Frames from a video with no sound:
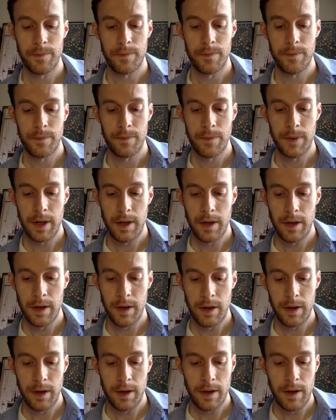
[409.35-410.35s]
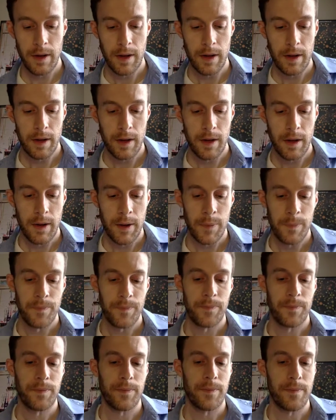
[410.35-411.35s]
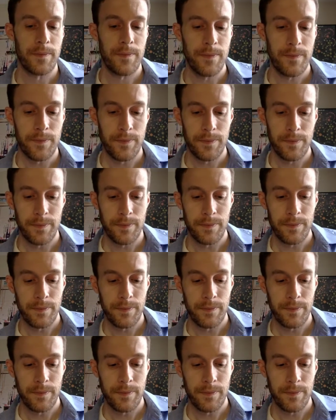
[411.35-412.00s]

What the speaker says: [no speech]